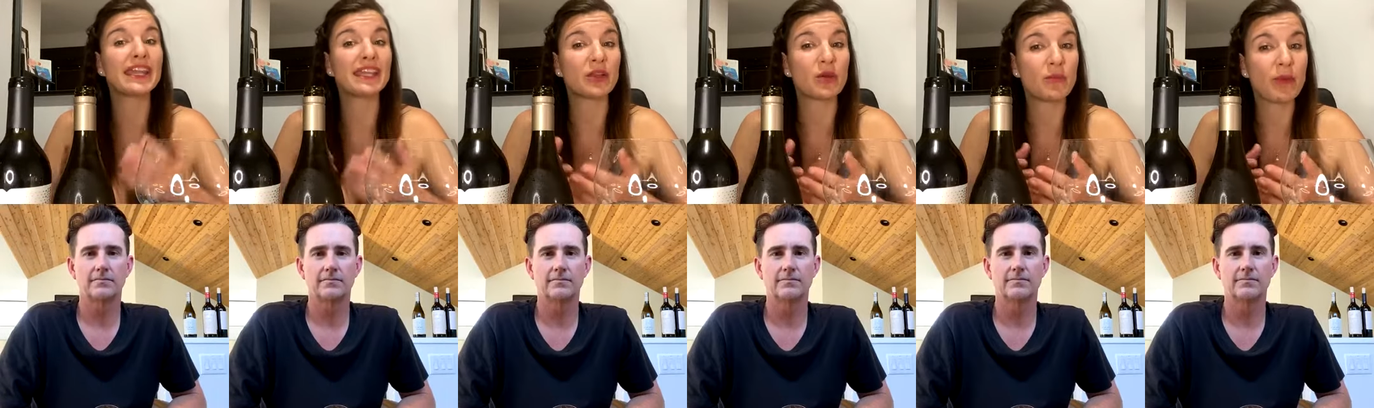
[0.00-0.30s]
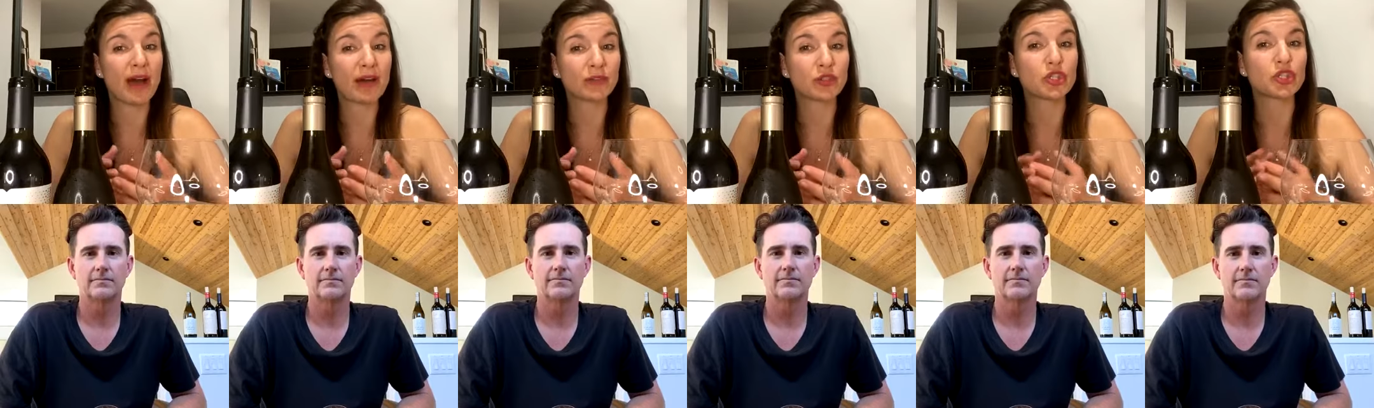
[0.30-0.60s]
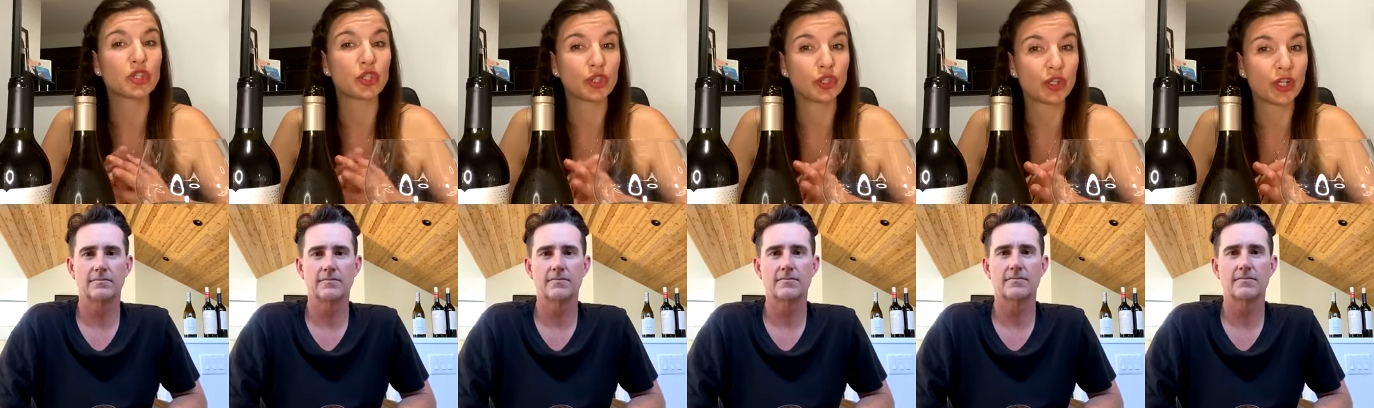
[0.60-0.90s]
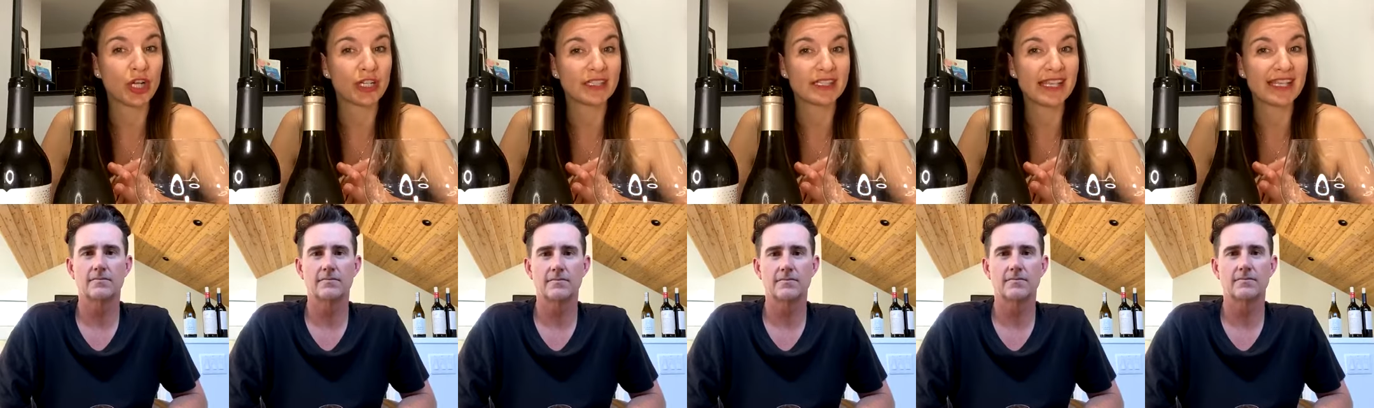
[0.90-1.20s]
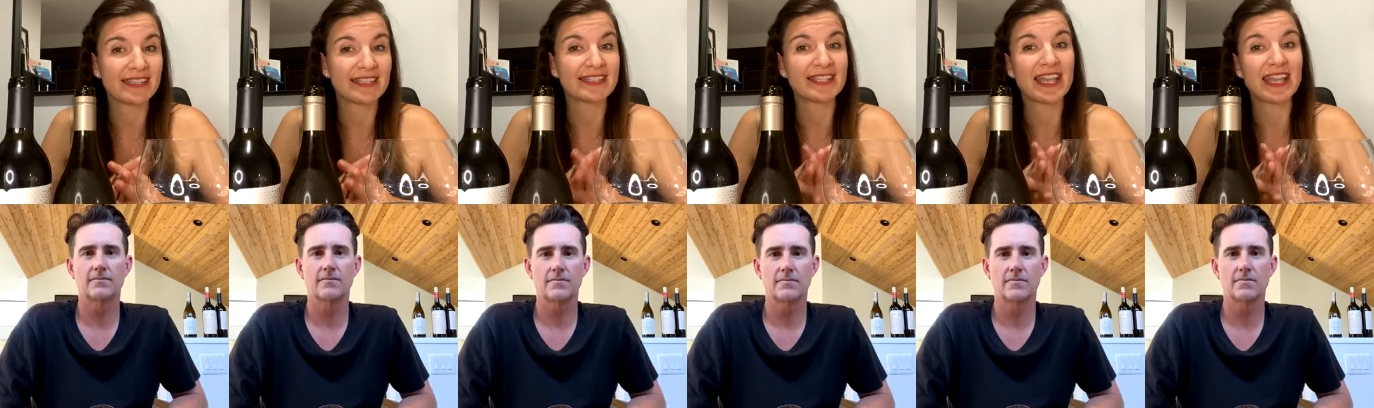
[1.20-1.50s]
Speaker 1: about sugar content,
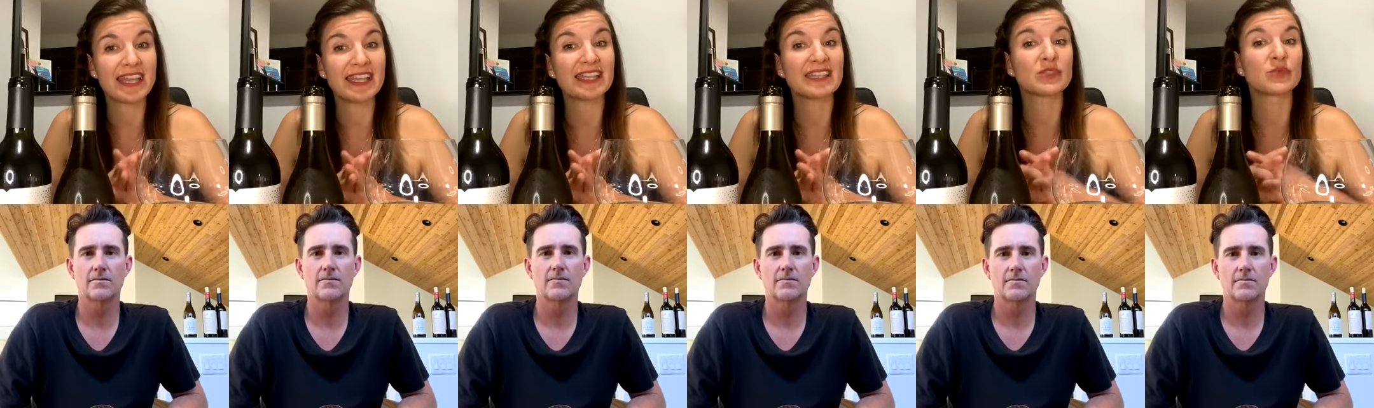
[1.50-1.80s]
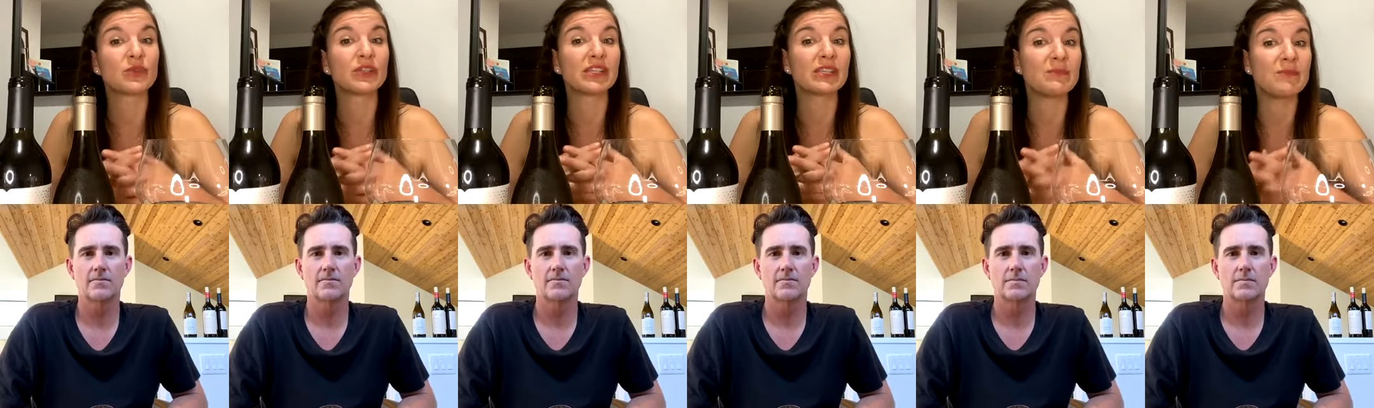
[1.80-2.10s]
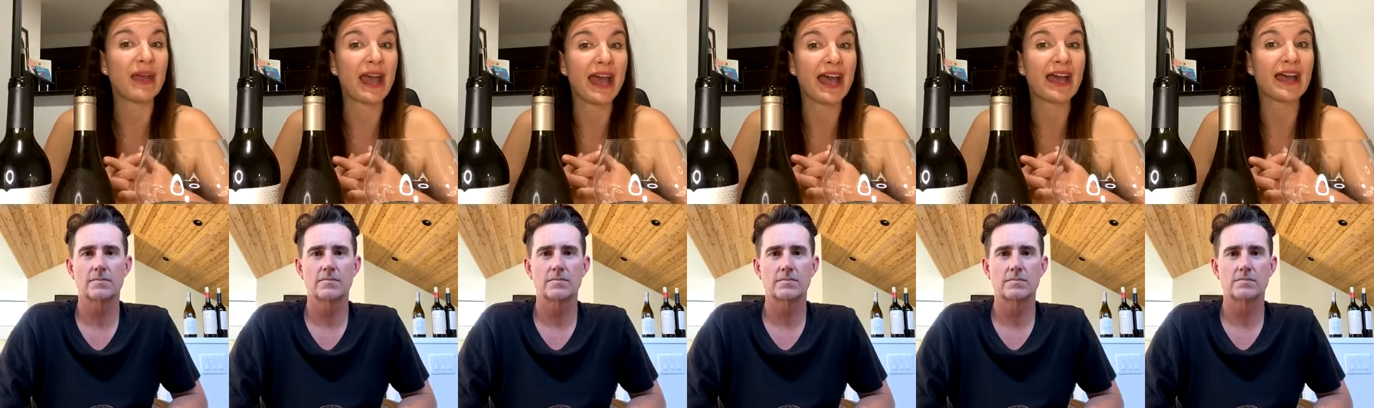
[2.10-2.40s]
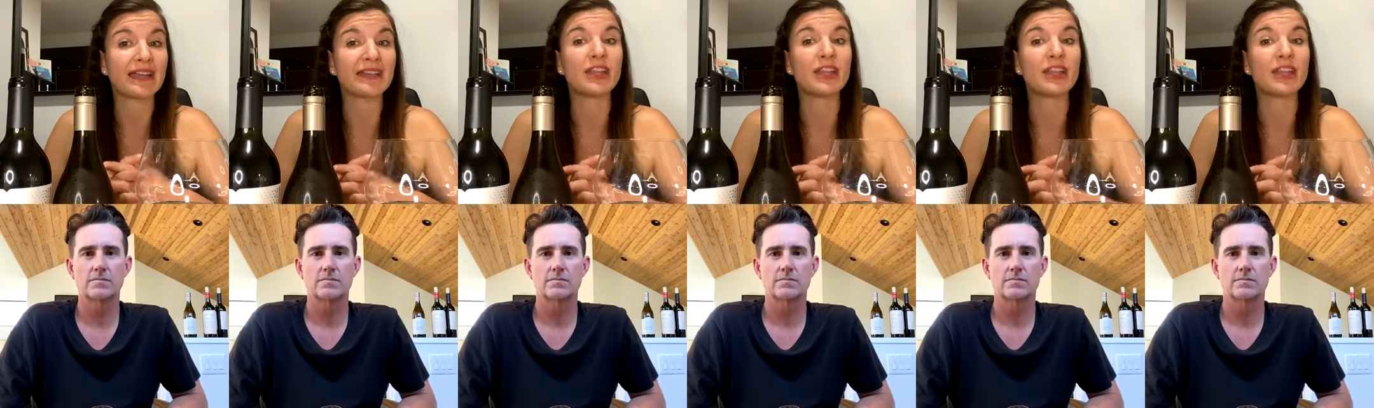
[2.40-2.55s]
saying it's really bad.